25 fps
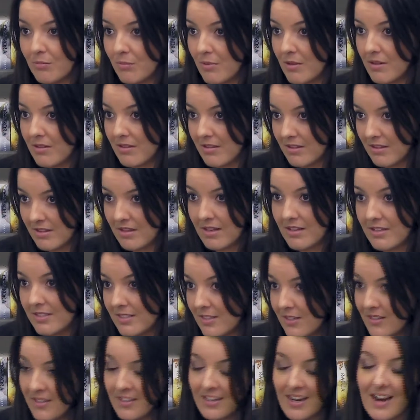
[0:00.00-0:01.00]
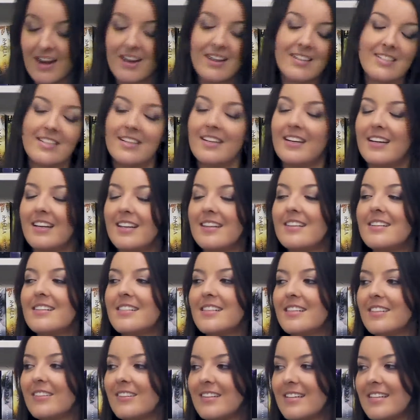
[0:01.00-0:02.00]
with a certain character in the
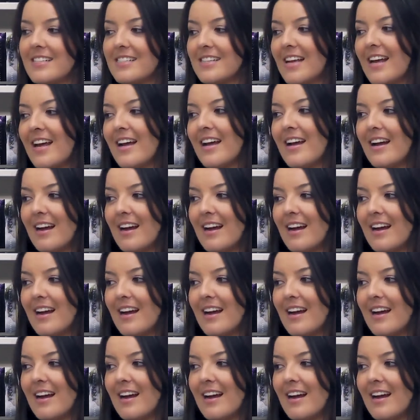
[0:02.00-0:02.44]
series.